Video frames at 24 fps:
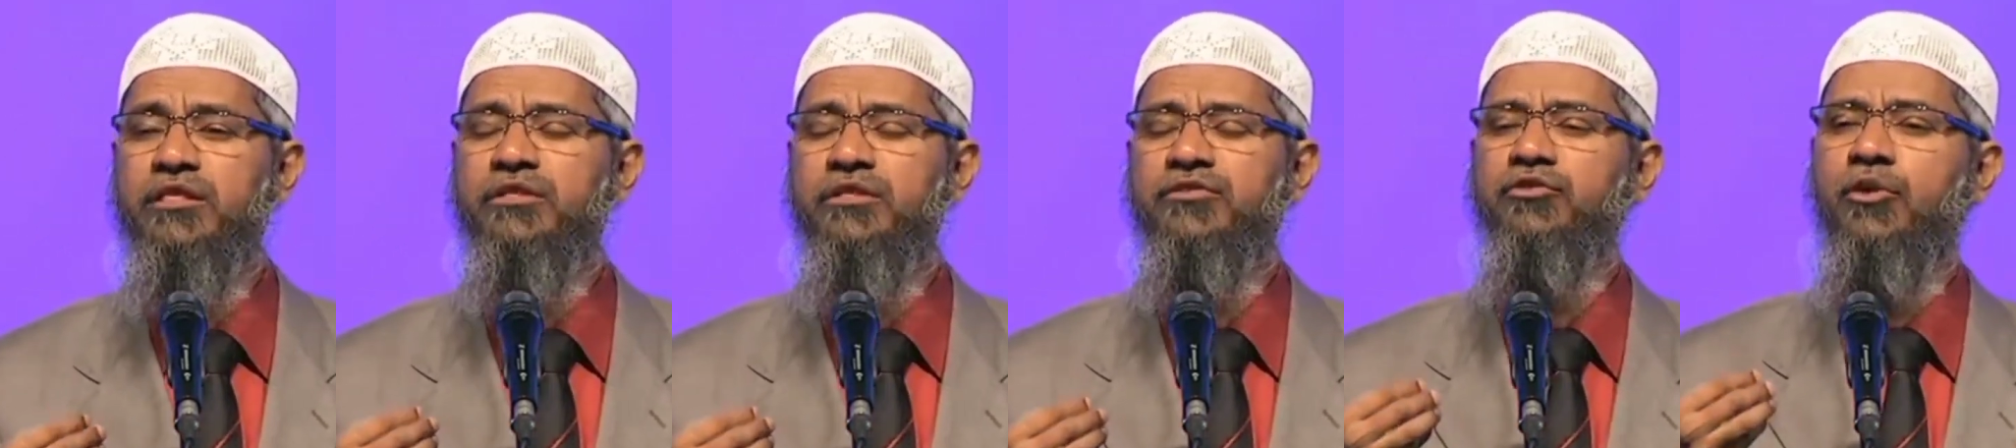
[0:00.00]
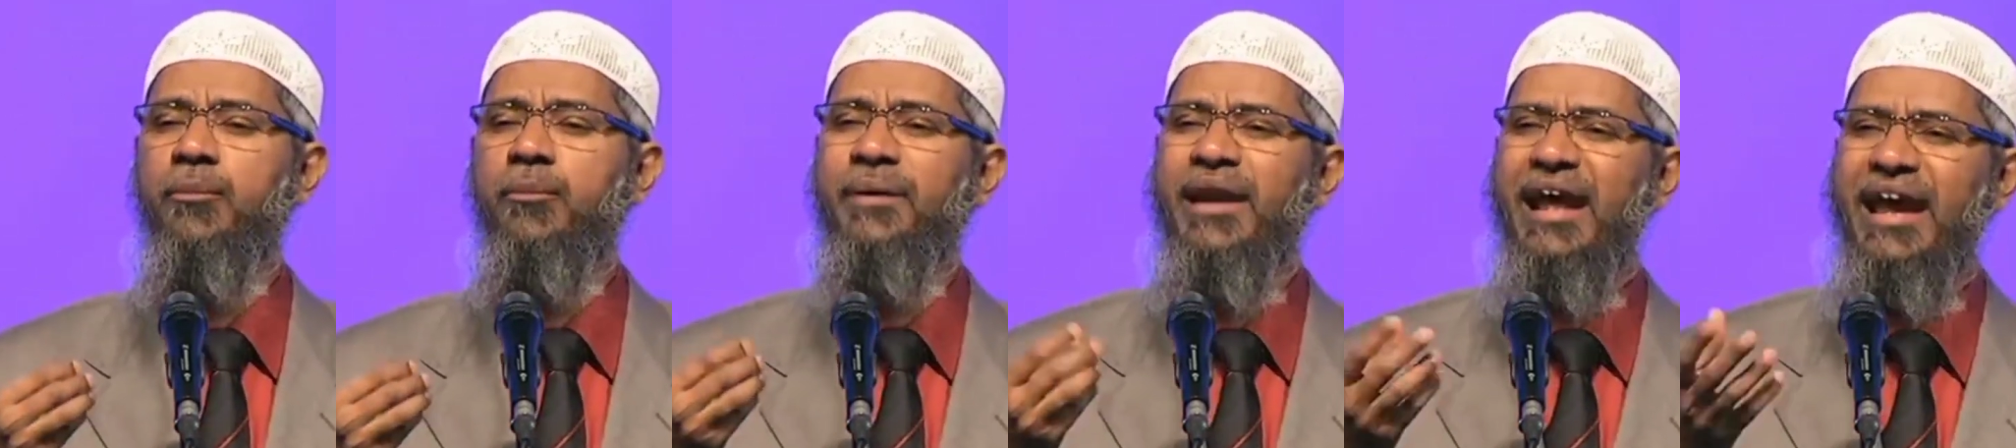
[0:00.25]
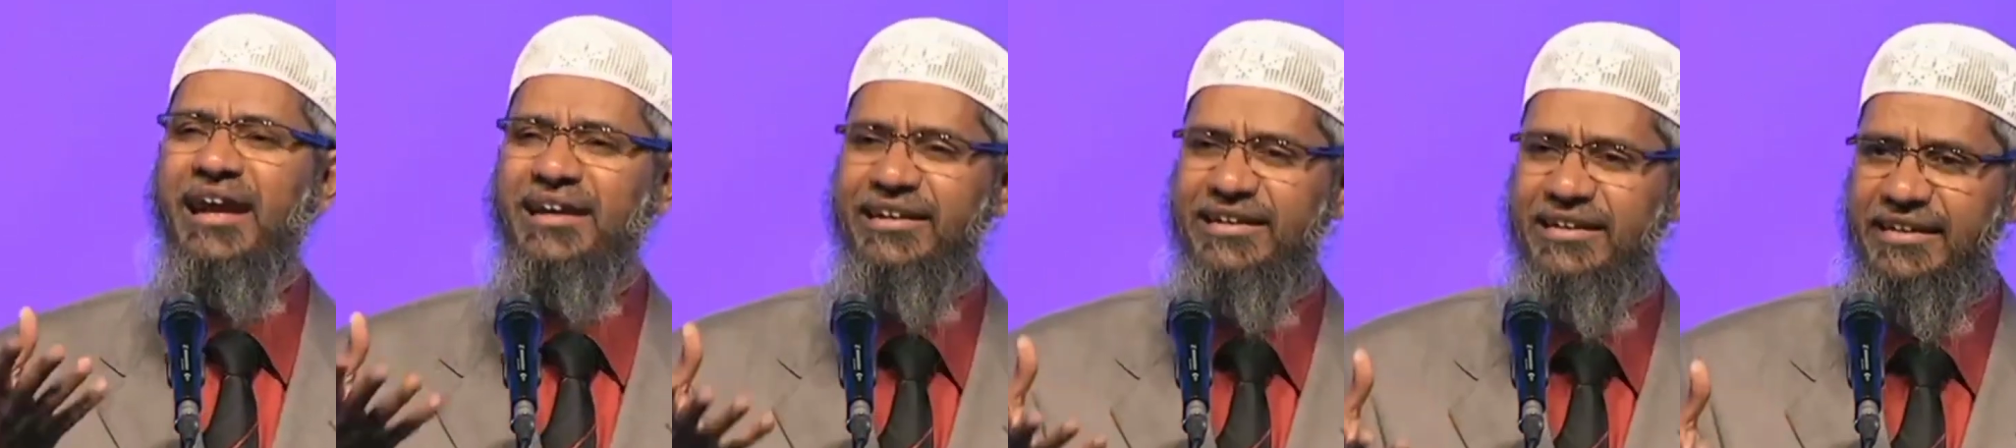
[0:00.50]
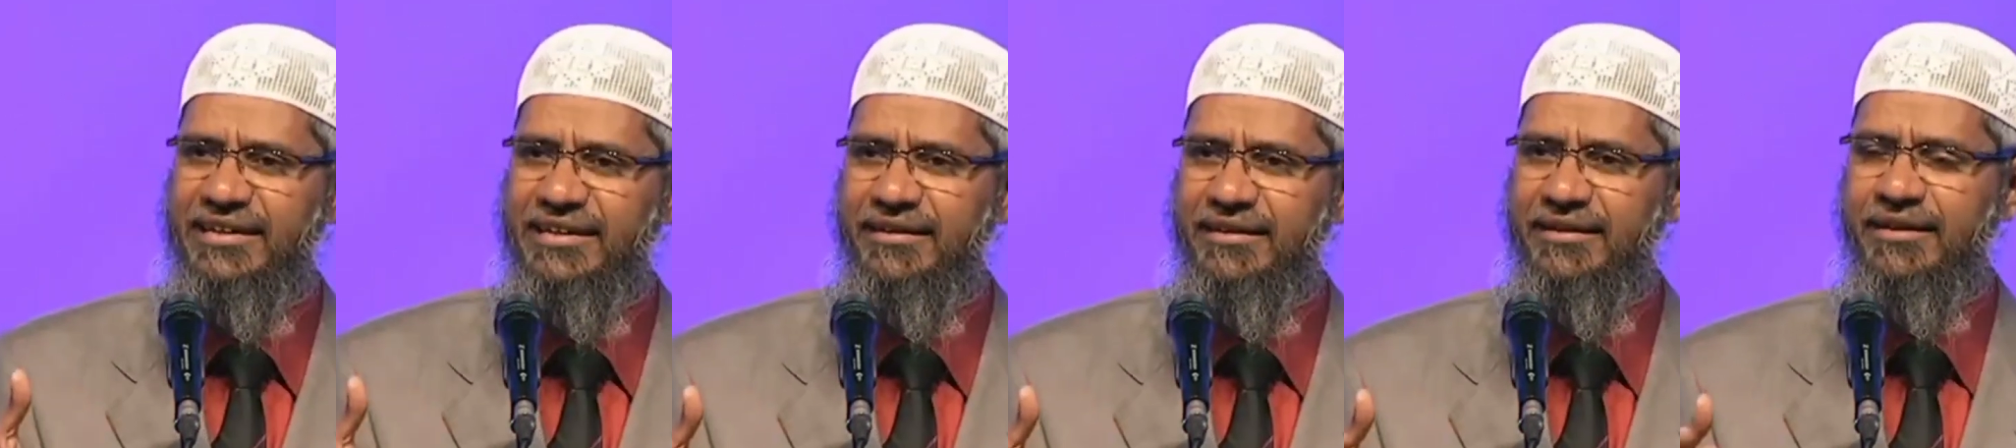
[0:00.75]

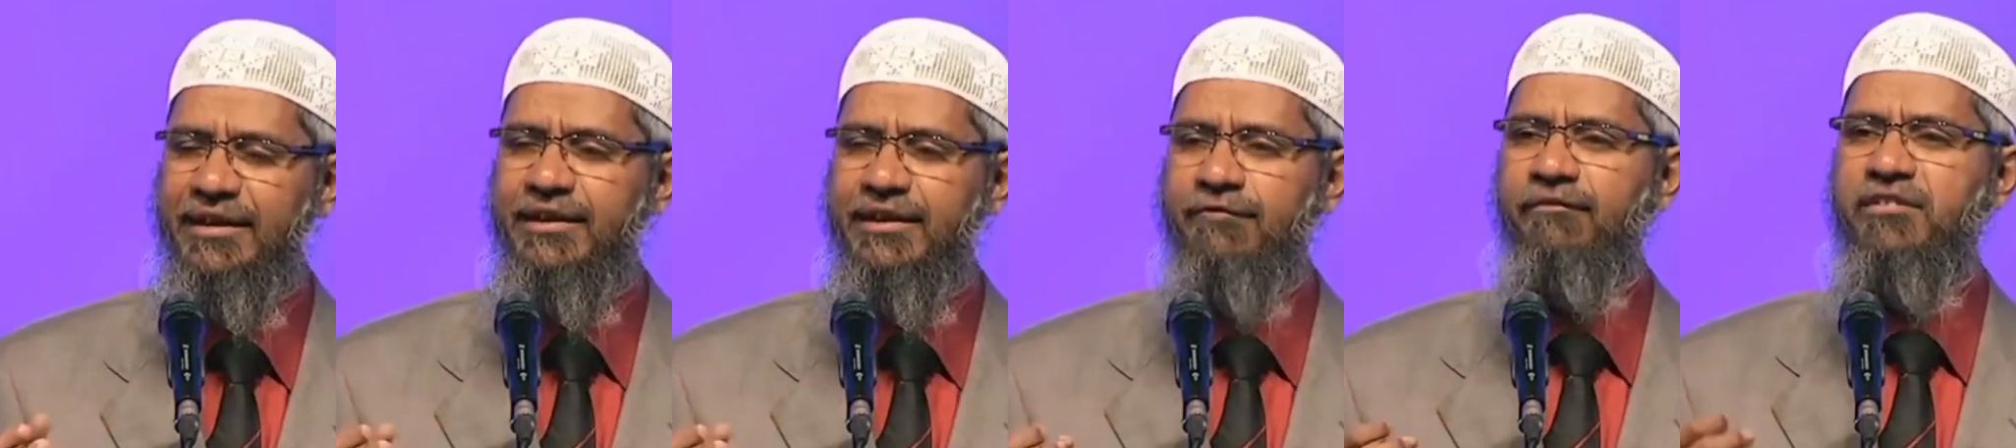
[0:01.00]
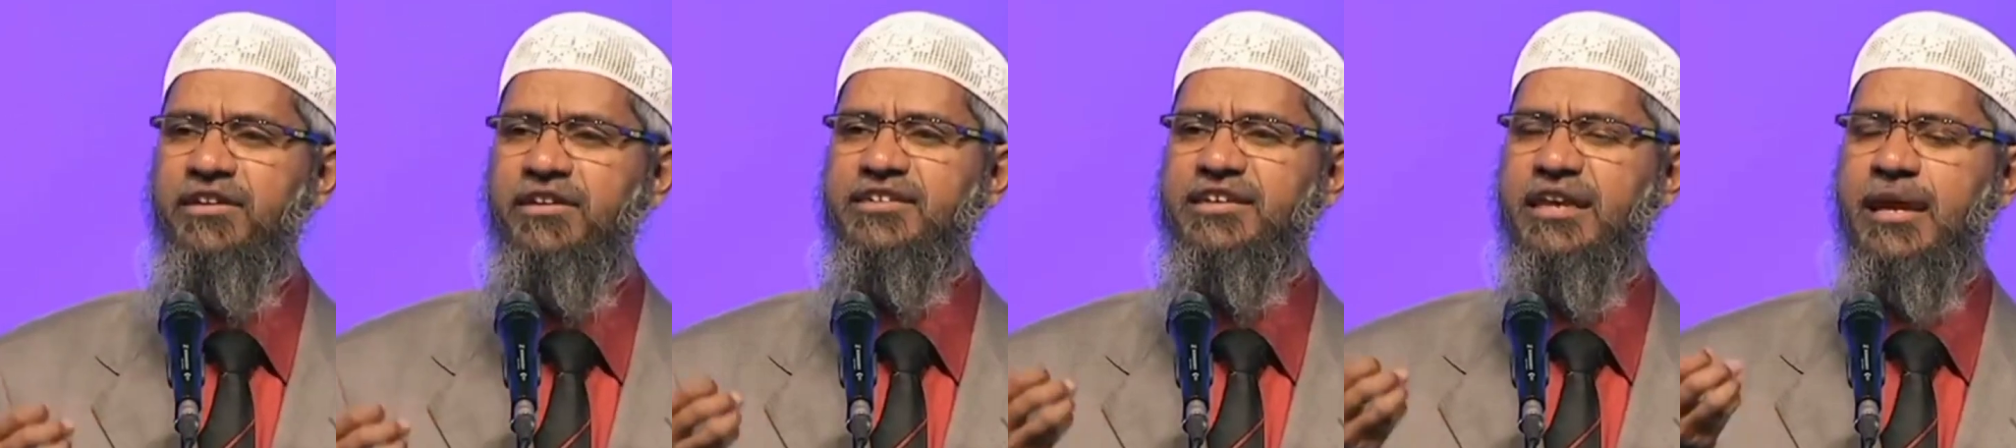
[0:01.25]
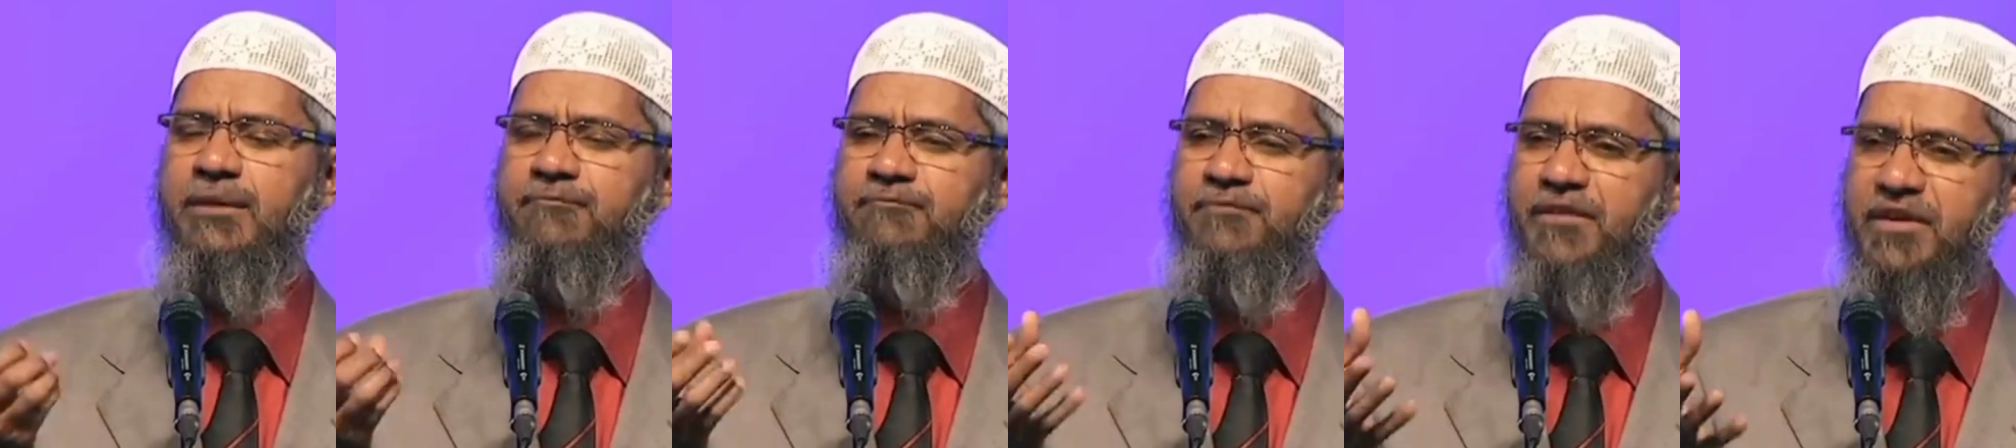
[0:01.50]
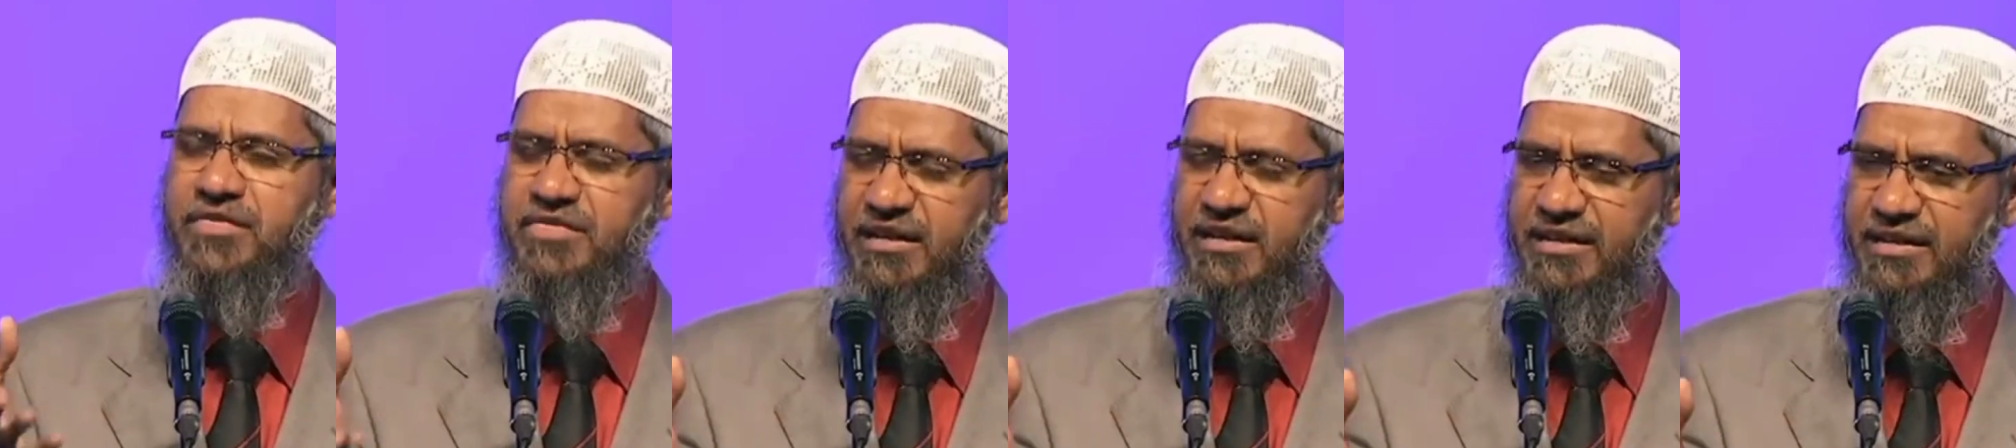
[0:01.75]
sobriety, with
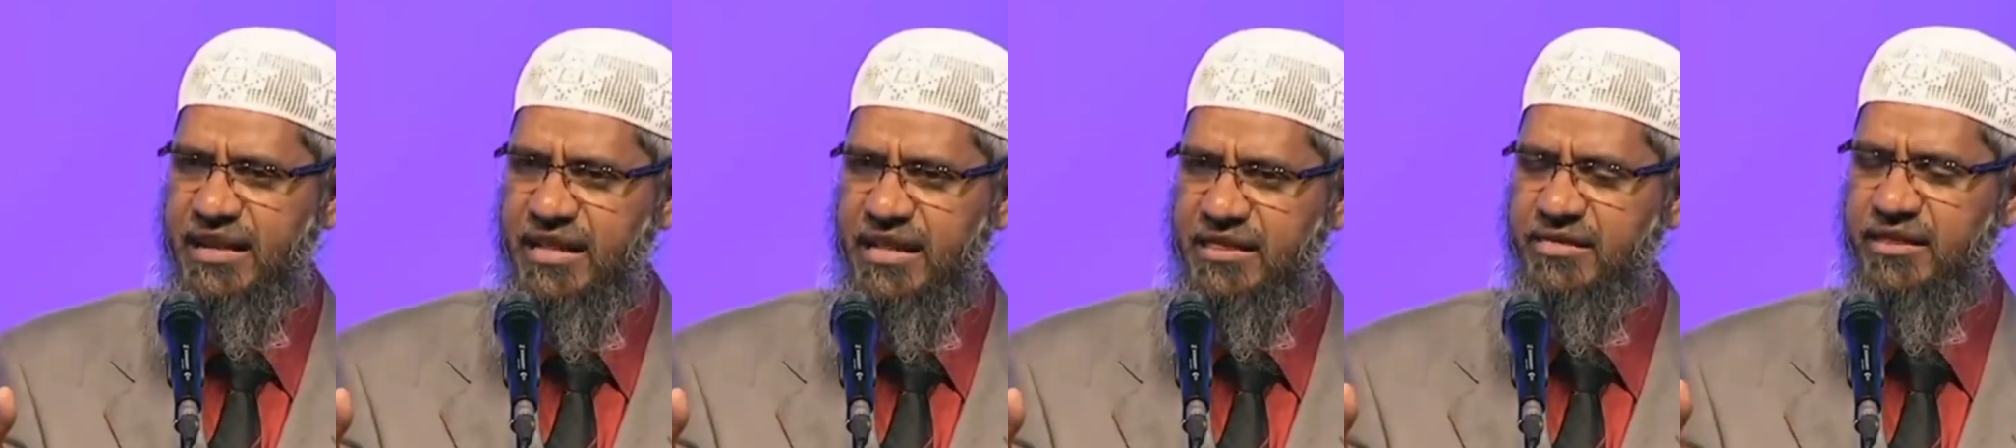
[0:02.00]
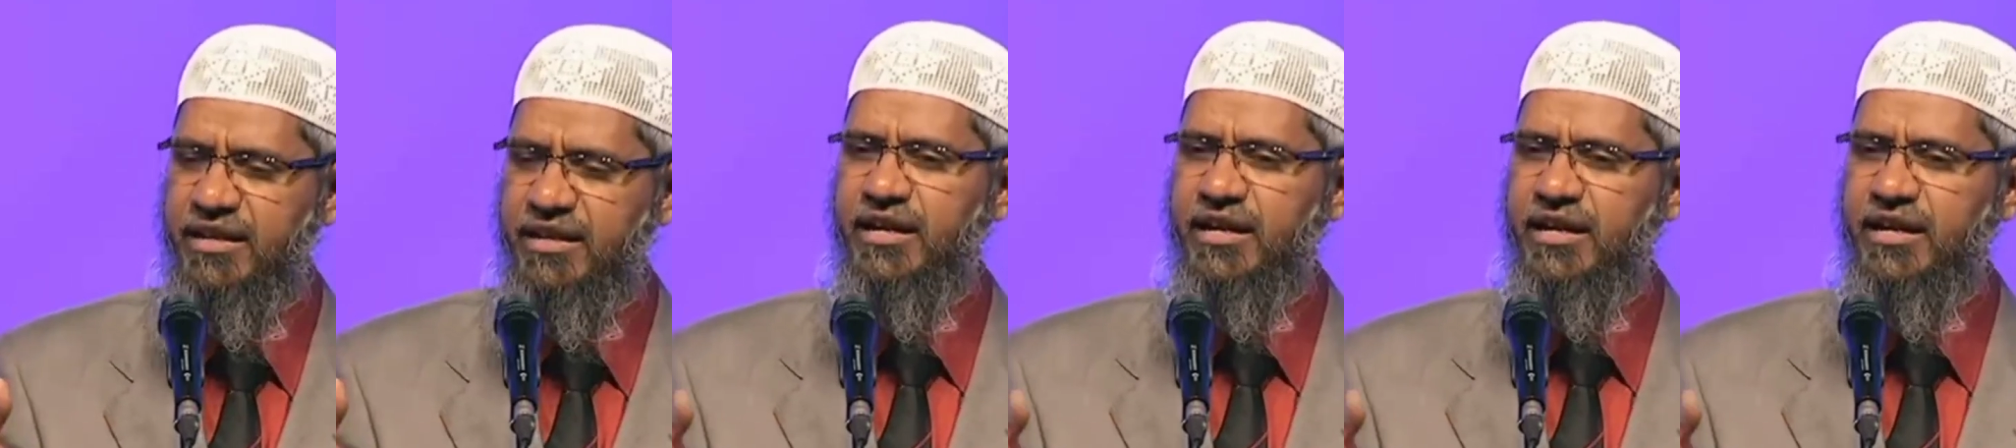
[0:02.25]
shamefacedness.